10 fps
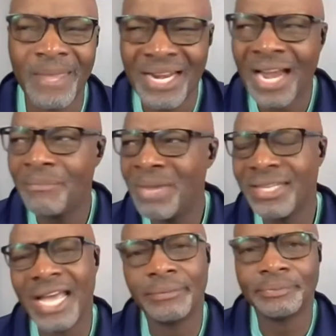And I
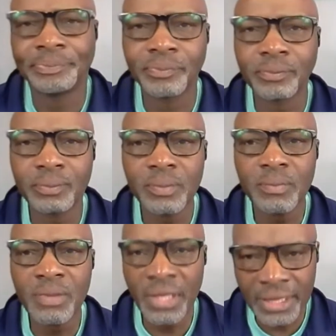admit that.
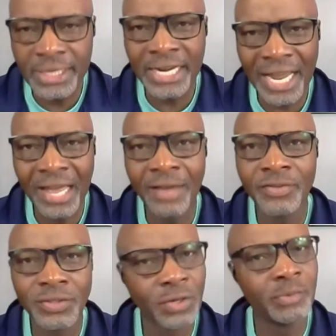And then I have
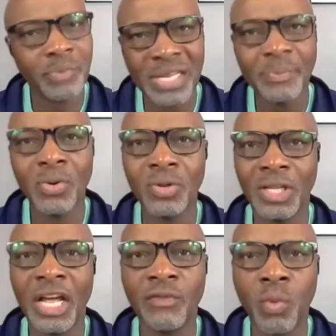certain people,
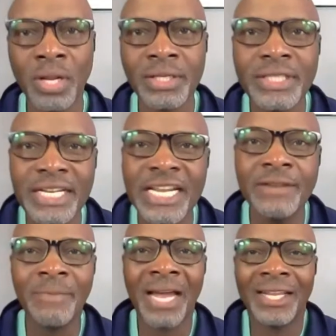loved ones
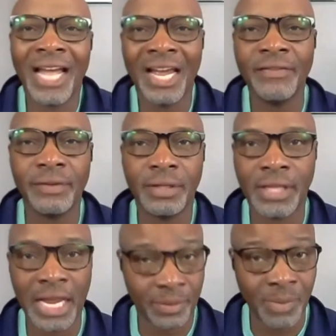in my life,
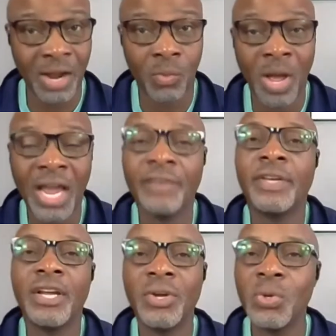like my wife,
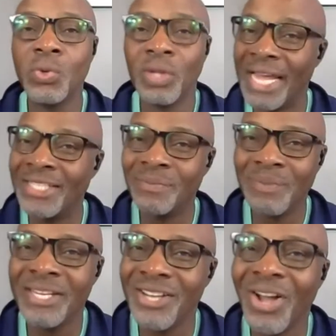who lets
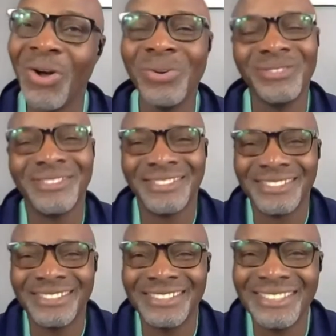me know,
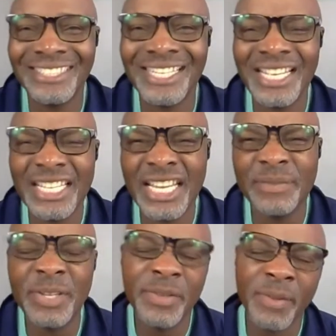
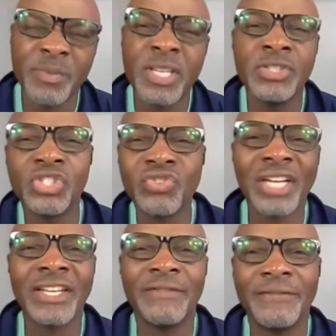gives me some
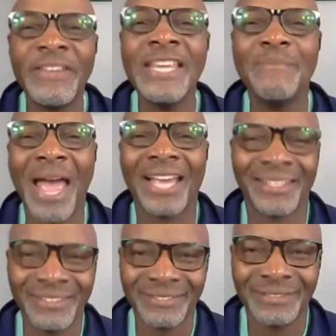constructive
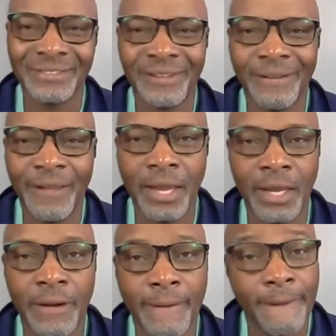feedback.
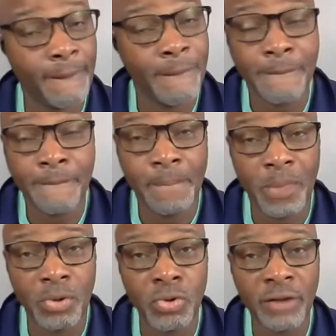Hey,
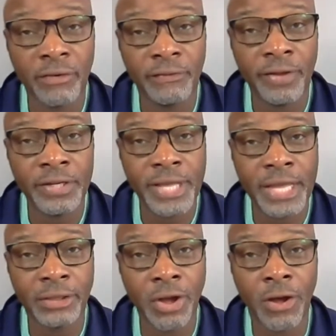you never finished
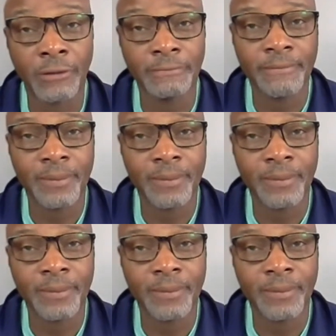that thought.